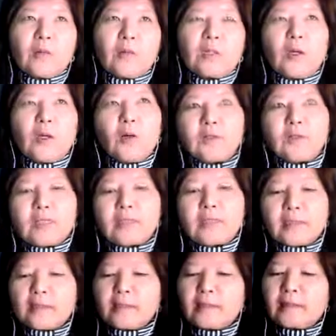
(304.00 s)
we know that
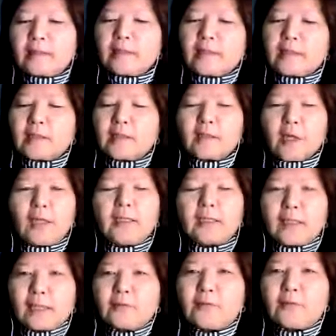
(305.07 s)
there's
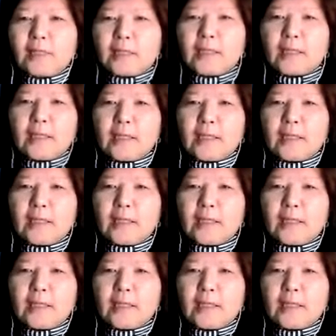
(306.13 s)
solid evidence